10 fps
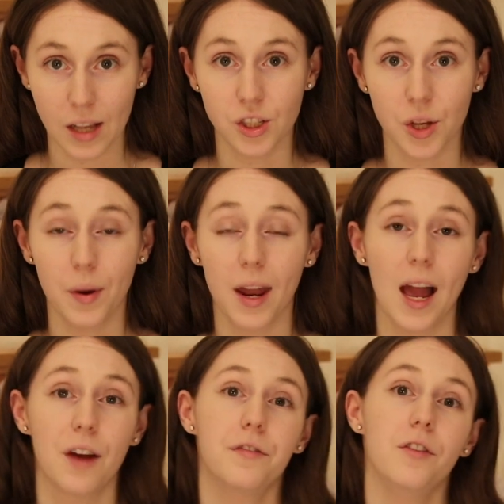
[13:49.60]
So when I
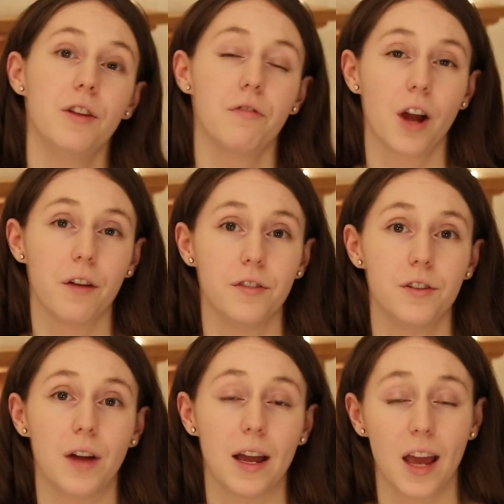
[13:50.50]
had fully
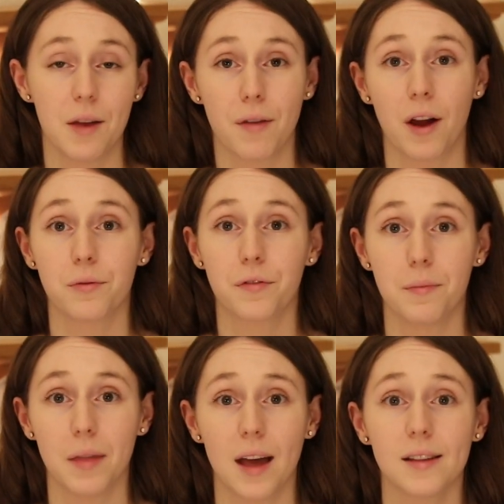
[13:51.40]
recovered and came round
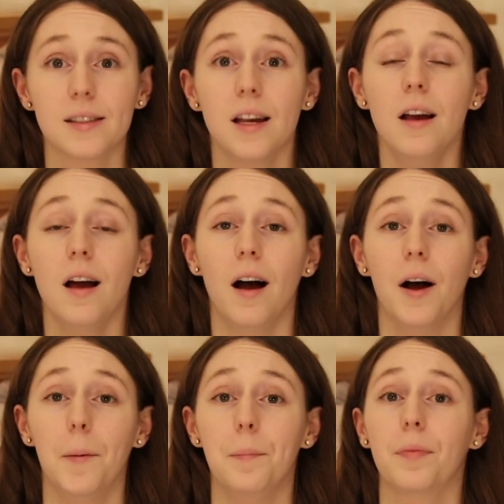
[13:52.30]
from that,
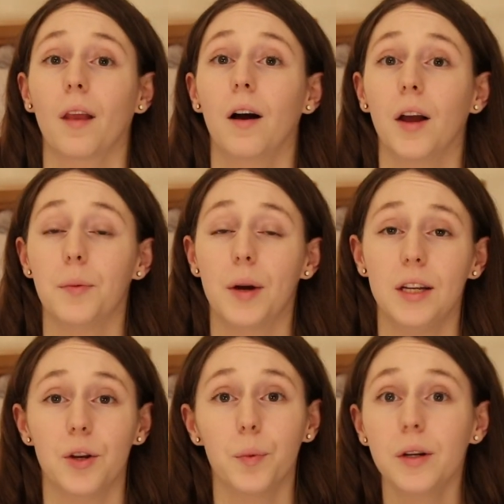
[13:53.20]
um, I
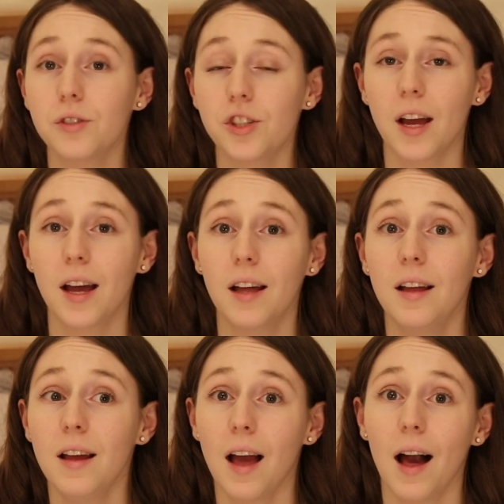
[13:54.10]
went in a wheelchair
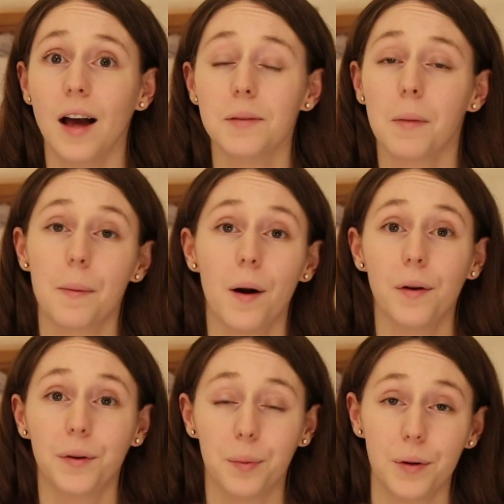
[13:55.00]
and my
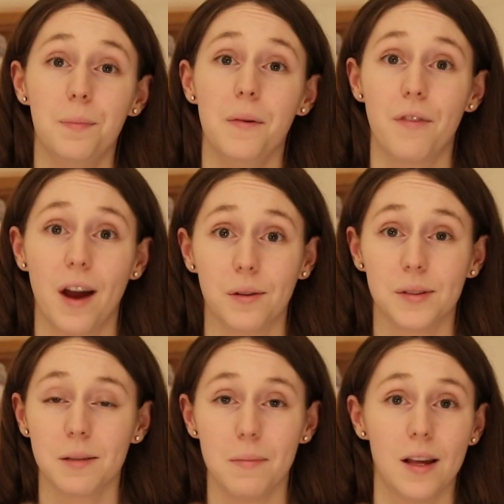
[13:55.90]
partner wheeled me
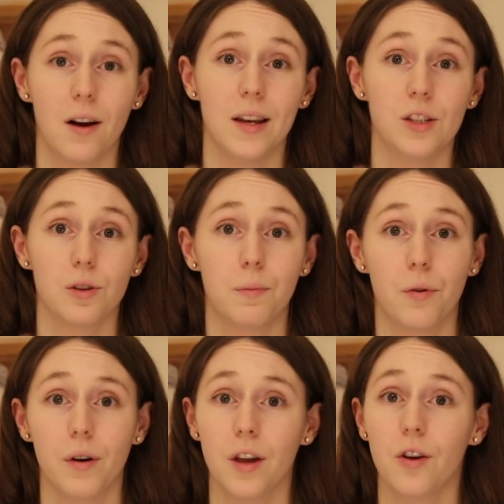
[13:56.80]
round to meet our little
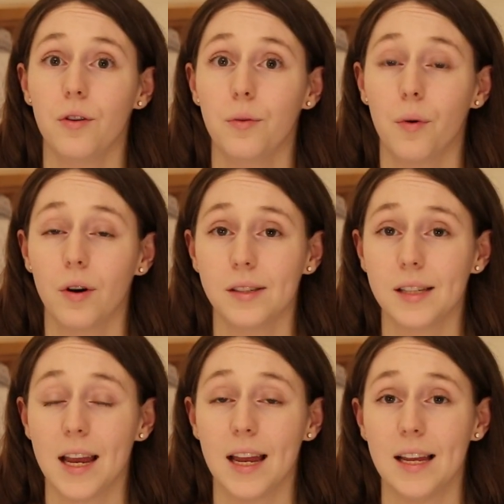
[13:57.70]
boy who
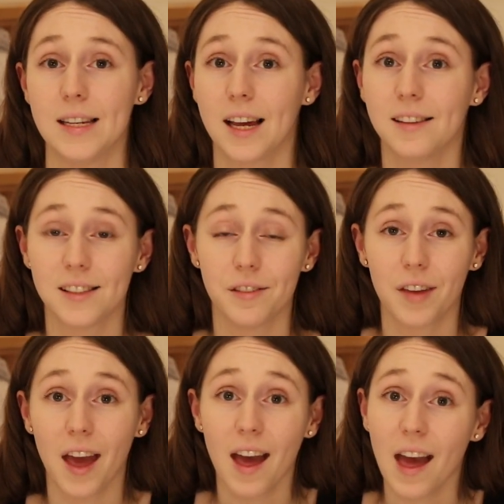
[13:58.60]
was in intensive
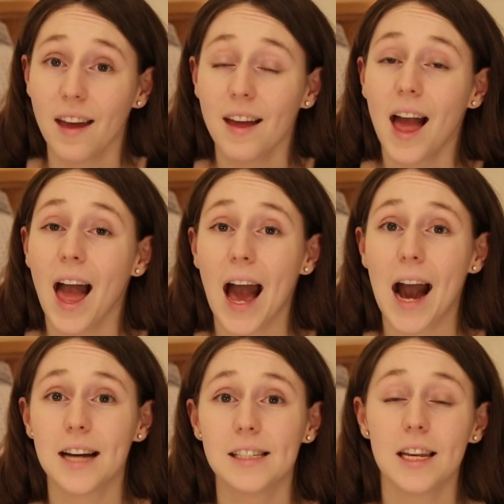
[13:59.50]
care
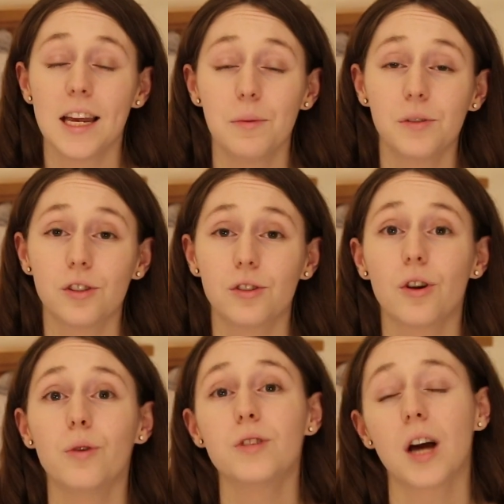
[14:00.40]
and he was
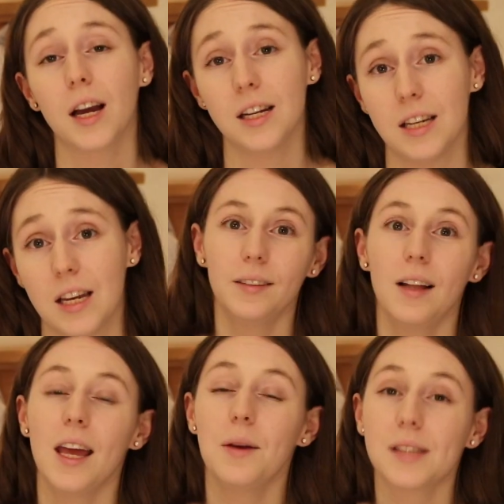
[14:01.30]
so tiny.
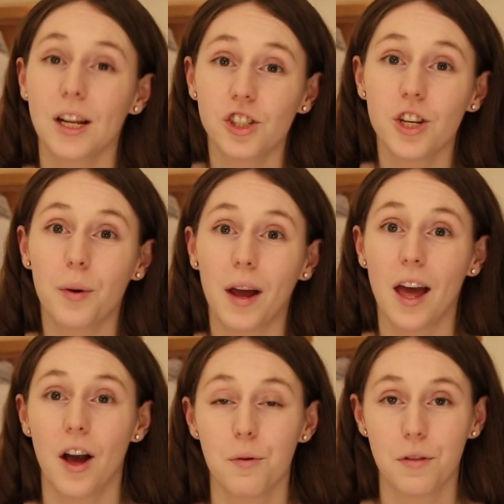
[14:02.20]
He was actually quite a
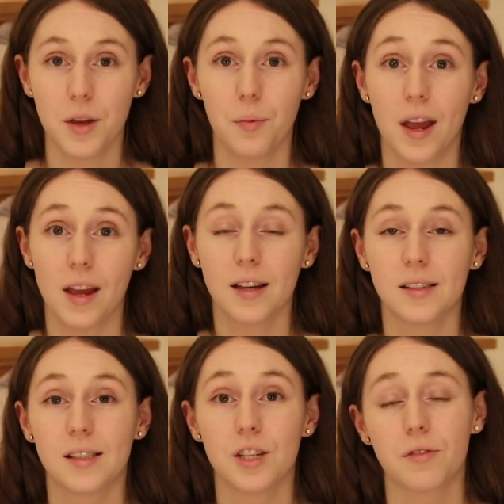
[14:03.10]
healthy weight
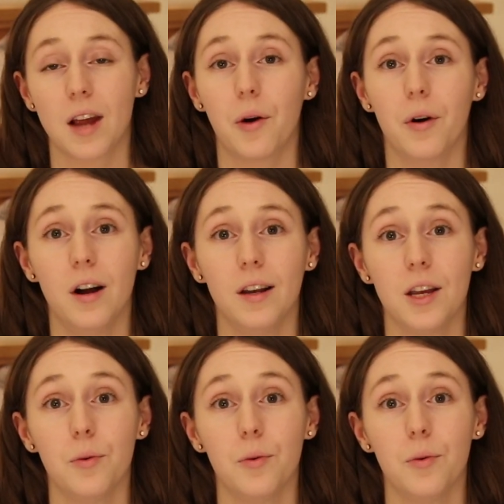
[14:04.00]
considering how early